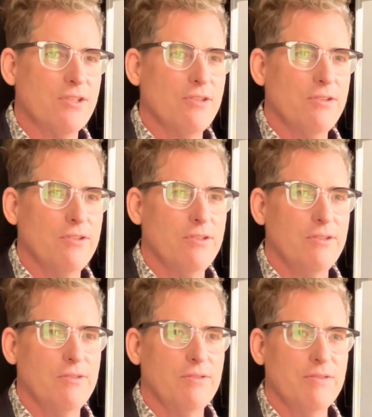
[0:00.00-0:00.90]

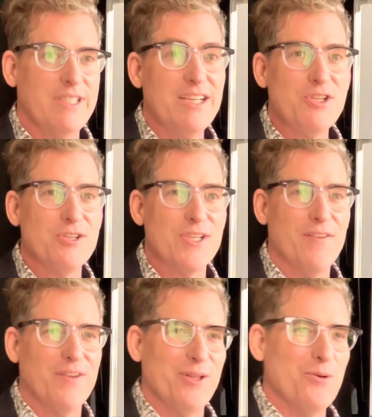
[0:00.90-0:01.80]
to test
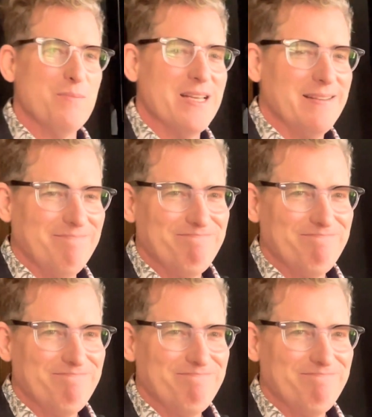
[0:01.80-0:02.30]
yourself a little bit.